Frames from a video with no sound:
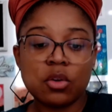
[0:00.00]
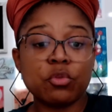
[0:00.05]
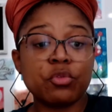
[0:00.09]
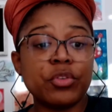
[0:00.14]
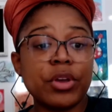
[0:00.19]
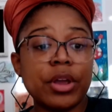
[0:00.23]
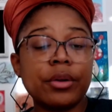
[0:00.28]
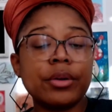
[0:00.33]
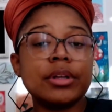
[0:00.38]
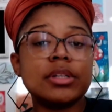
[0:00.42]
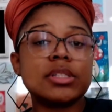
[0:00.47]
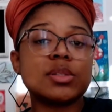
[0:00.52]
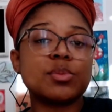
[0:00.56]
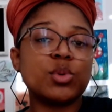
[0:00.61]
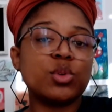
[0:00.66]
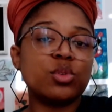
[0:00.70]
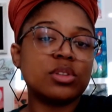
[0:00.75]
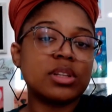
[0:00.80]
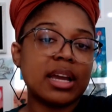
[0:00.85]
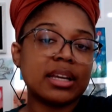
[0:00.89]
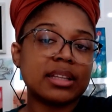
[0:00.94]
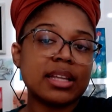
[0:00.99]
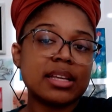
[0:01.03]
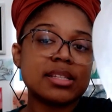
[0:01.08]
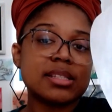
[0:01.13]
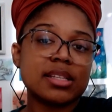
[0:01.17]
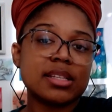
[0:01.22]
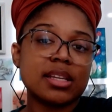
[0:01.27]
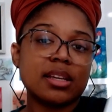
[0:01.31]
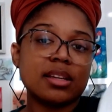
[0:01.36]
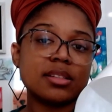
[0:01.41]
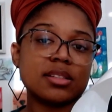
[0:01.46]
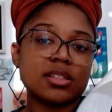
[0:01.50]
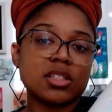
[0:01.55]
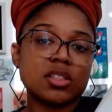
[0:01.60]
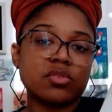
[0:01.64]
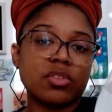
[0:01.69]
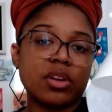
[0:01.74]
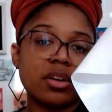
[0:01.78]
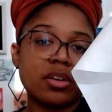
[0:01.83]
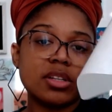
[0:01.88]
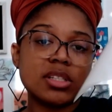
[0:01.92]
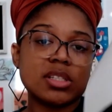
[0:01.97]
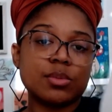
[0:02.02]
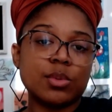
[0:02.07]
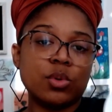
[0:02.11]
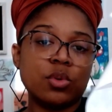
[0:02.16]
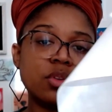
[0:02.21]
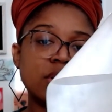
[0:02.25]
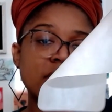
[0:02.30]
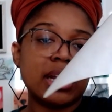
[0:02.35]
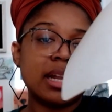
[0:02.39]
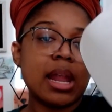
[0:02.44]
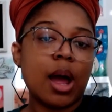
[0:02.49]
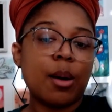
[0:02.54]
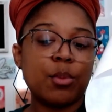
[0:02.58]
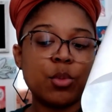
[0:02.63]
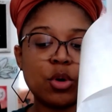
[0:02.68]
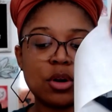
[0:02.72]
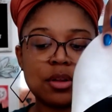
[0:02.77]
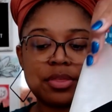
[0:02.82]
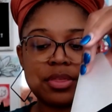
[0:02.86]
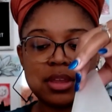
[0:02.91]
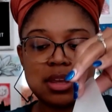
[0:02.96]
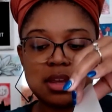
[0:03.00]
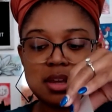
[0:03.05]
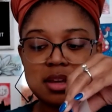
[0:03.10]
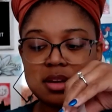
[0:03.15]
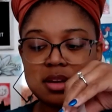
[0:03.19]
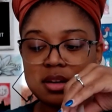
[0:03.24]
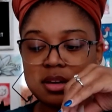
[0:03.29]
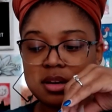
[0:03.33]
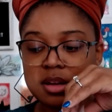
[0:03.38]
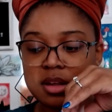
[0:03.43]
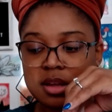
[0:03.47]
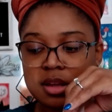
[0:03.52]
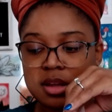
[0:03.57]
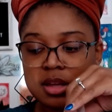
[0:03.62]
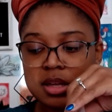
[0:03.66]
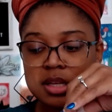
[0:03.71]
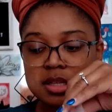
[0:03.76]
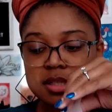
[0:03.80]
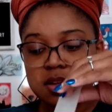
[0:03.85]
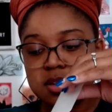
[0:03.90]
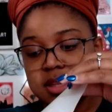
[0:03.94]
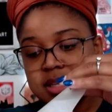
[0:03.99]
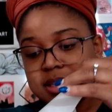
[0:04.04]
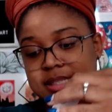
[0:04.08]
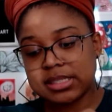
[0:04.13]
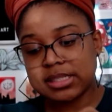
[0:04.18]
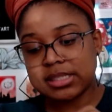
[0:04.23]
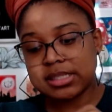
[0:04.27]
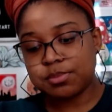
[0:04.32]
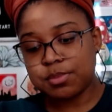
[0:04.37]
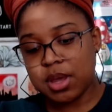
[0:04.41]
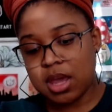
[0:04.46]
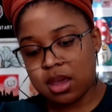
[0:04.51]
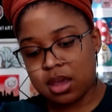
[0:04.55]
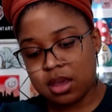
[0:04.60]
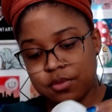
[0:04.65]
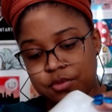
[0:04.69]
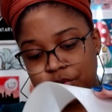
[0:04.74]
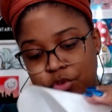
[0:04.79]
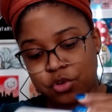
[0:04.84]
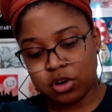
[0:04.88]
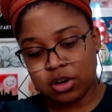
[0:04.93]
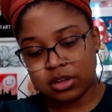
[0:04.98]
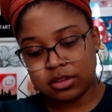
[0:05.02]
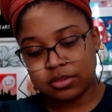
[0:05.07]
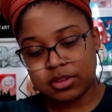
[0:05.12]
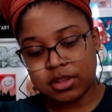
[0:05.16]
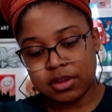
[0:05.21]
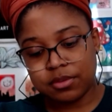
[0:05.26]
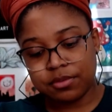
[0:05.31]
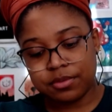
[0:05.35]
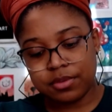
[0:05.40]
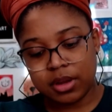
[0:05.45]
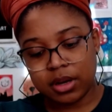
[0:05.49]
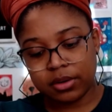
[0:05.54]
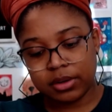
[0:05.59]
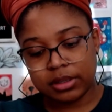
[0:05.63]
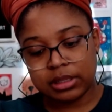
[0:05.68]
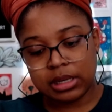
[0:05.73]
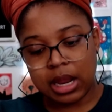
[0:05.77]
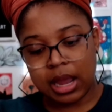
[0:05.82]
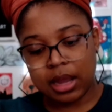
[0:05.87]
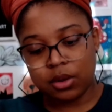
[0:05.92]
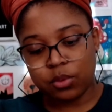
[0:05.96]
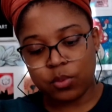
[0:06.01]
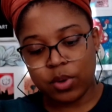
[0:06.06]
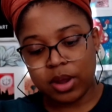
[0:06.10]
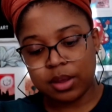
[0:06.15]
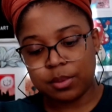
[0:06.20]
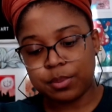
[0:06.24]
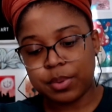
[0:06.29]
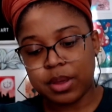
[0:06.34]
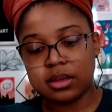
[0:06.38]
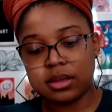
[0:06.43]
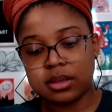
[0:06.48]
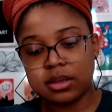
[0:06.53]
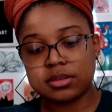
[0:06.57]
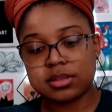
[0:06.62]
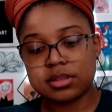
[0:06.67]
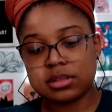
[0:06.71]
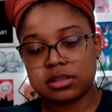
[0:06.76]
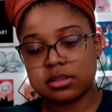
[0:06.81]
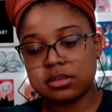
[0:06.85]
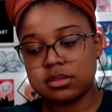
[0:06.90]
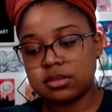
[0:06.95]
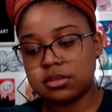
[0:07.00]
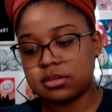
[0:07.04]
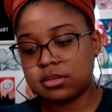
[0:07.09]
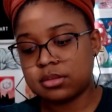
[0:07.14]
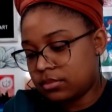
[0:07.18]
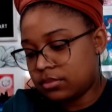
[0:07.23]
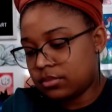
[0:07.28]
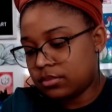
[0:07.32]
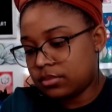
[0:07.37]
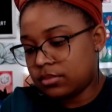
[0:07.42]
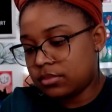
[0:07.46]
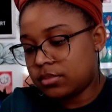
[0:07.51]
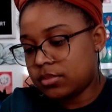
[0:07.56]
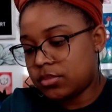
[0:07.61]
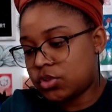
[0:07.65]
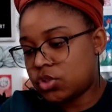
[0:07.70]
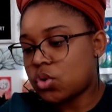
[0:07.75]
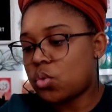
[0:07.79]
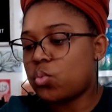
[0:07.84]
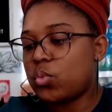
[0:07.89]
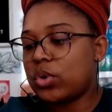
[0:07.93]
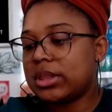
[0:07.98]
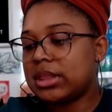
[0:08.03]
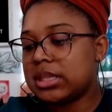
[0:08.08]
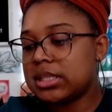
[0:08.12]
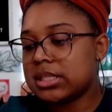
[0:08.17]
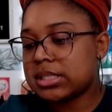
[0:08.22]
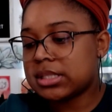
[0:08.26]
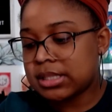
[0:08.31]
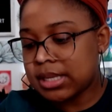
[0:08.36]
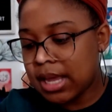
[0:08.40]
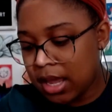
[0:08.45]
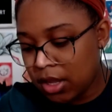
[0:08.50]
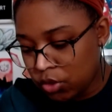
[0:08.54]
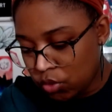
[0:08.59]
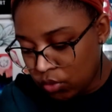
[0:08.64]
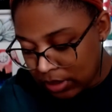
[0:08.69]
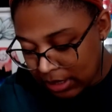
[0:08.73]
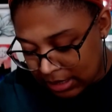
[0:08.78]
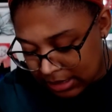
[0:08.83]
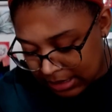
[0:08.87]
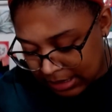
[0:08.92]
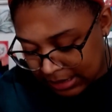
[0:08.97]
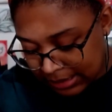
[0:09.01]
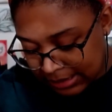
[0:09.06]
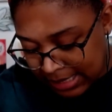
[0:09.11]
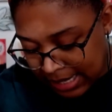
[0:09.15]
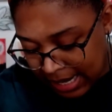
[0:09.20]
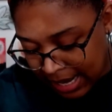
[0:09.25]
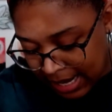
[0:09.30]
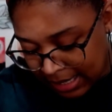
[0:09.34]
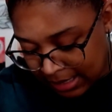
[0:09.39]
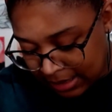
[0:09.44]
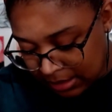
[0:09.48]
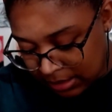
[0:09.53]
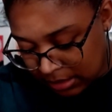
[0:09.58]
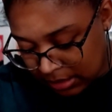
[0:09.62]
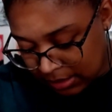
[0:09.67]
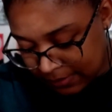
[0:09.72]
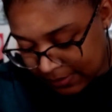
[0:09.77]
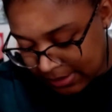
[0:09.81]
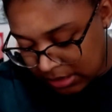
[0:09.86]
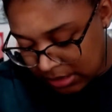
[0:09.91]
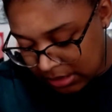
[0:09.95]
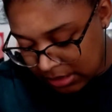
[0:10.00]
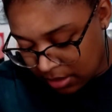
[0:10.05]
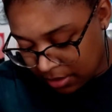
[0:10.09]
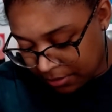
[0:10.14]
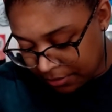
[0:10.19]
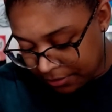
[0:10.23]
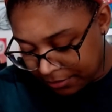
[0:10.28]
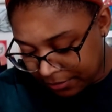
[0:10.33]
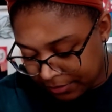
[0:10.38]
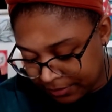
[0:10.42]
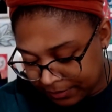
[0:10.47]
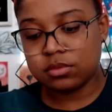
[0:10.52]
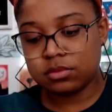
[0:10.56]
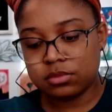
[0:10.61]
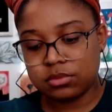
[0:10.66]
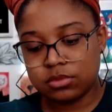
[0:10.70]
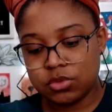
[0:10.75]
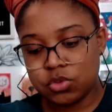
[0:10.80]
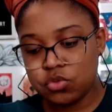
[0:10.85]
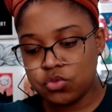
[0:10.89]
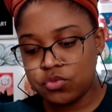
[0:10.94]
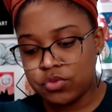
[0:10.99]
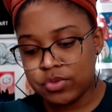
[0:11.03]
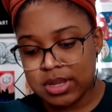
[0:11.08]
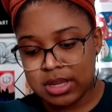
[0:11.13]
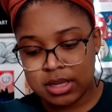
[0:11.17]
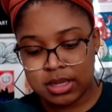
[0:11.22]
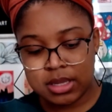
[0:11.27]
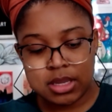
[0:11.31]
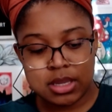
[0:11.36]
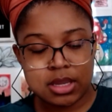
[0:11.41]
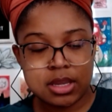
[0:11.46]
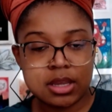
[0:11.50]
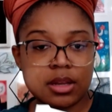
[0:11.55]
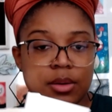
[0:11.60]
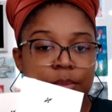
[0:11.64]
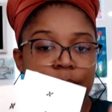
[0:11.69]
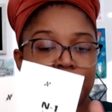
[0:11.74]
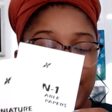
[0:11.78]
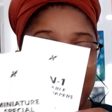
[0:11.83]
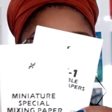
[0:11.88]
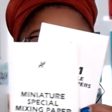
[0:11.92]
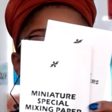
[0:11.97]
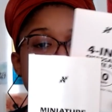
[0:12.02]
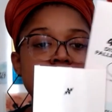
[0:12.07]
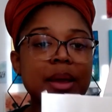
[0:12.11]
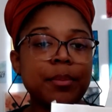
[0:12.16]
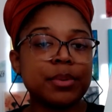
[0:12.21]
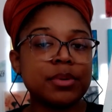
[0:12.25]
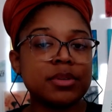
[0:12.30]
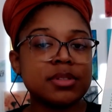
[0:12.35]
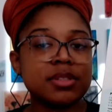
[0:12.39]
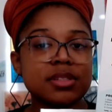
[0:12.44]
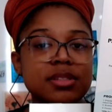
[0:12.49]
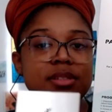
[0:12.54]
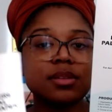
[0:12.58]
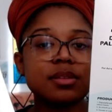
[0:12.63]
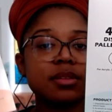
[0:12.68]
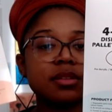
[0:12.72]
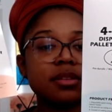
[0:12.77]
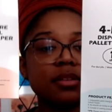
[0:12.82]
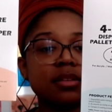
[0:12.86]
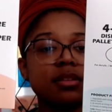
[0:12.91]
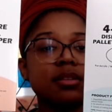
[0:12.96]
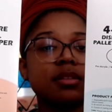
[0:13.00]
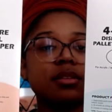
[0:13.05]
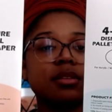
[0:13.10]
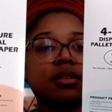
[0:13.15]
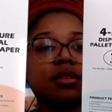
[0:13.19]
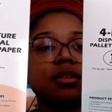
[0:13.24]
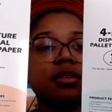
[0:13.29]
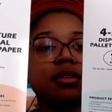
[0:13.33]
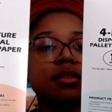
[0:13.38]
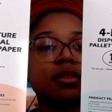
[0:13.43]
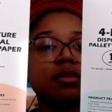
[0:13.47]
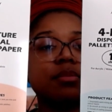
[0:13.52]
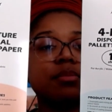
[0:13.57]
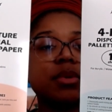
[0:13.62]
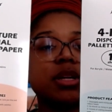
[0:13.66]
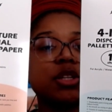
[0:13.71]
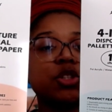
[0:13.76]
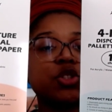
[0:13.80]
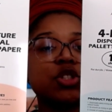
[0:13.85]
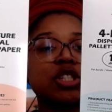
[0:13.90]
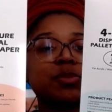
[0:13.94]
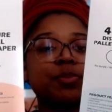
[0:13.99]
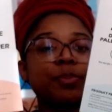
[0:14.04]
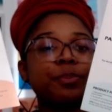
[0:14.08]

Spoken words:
very smooth, like they said. So it's very smooth, a lot more thin. So this is made for the very lightweight paints. So with this set, you get a lot of stuff. You get palette papers, miniature